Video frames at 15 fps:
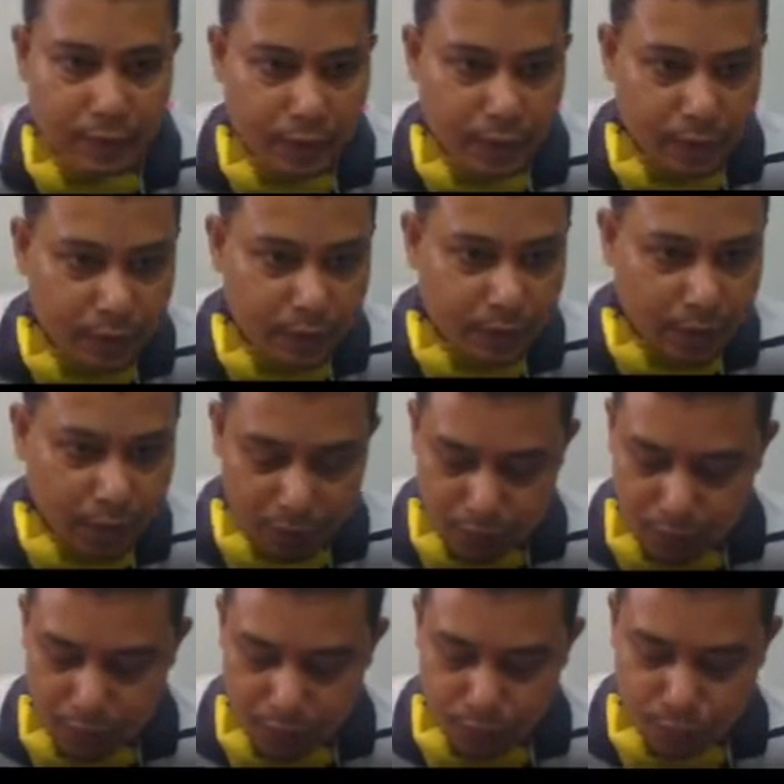then
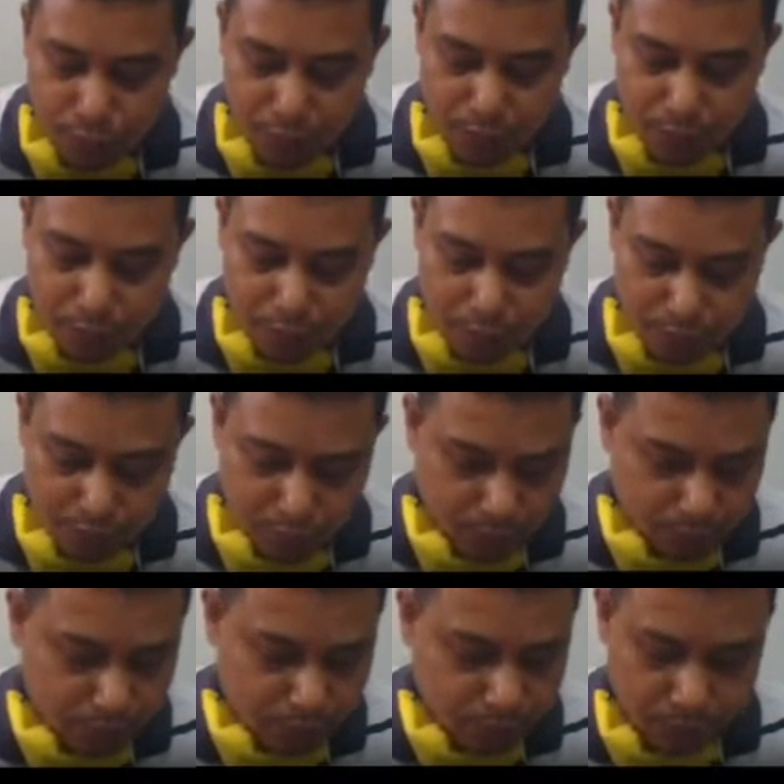square root,
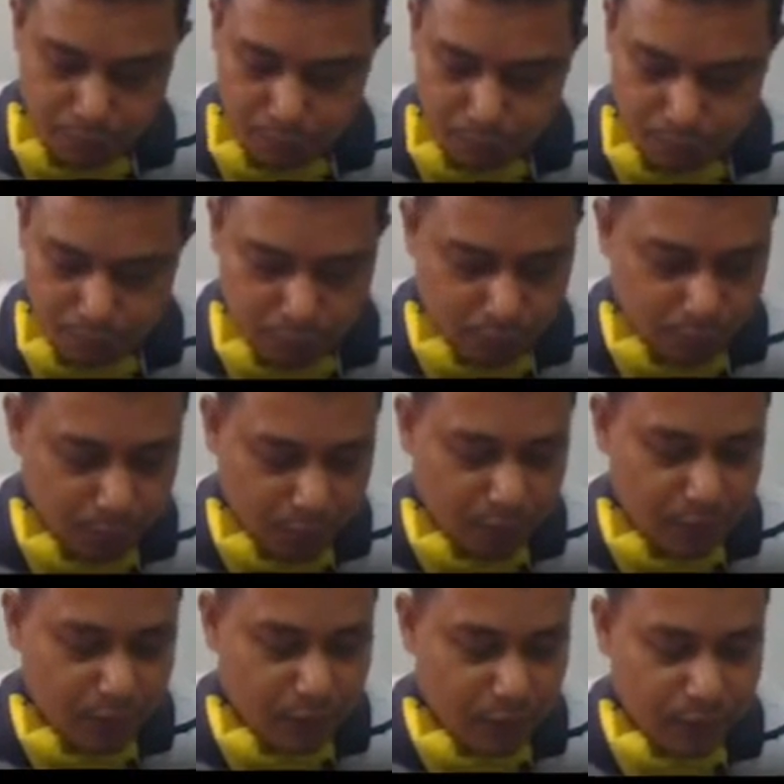
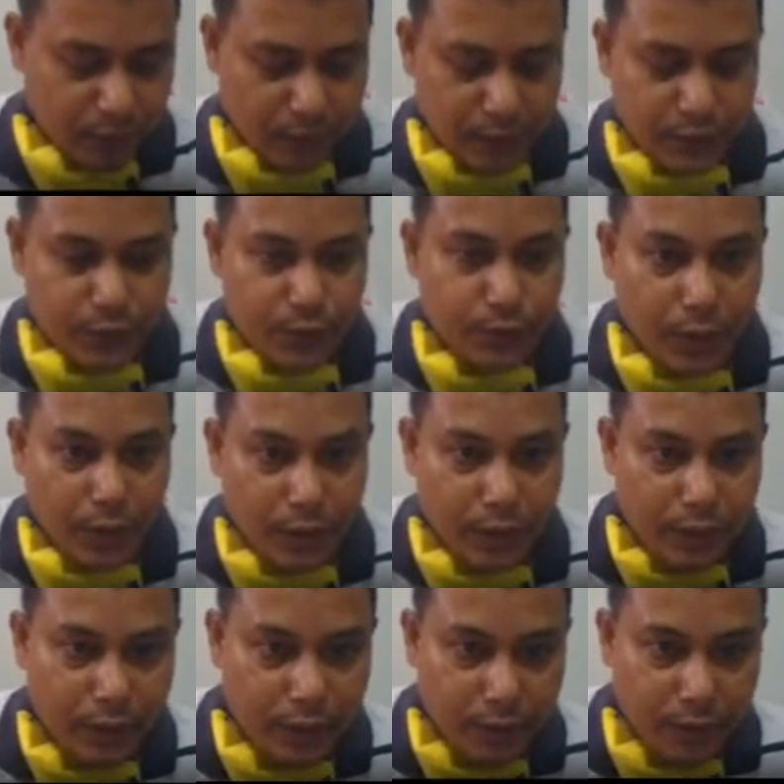backslash
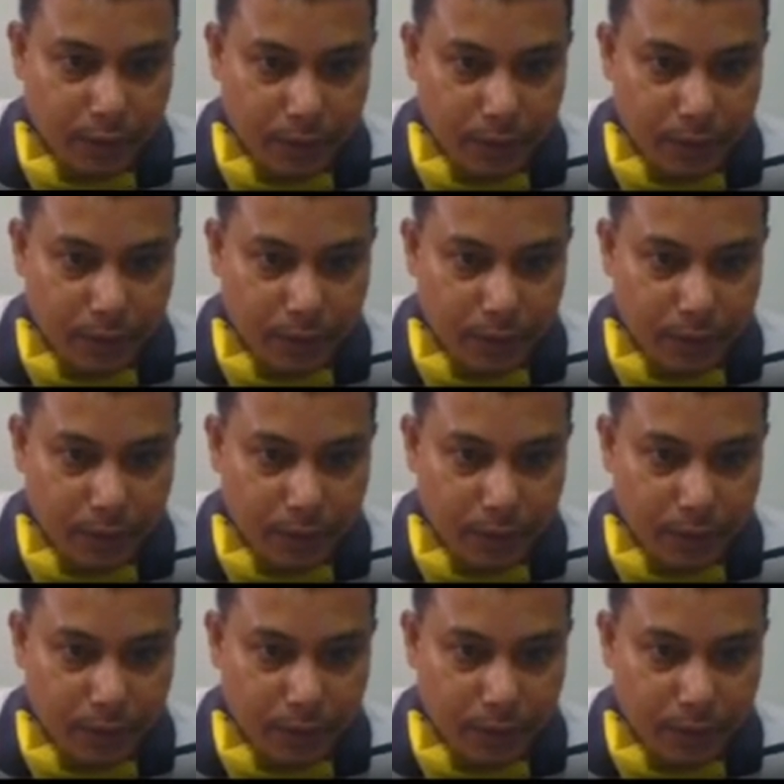sqrt,